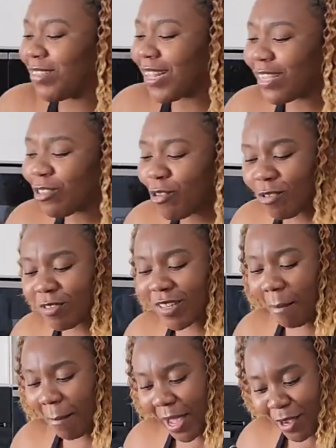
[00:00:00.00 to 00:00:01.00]
It's like, no, those
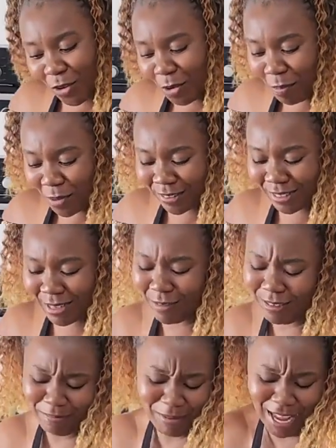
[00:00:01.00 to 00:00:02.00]
are my good pots. And I
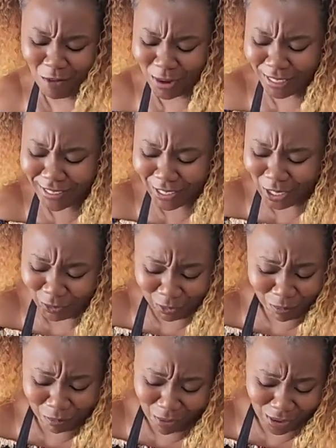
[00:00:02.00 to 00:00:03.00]
was like, what's a good
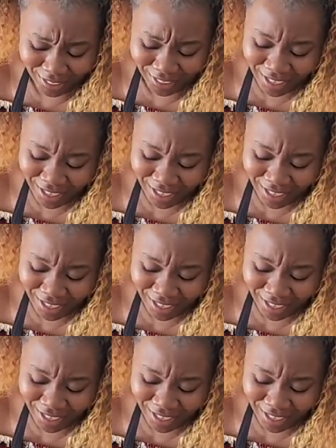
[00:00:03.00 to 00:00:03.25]
pot?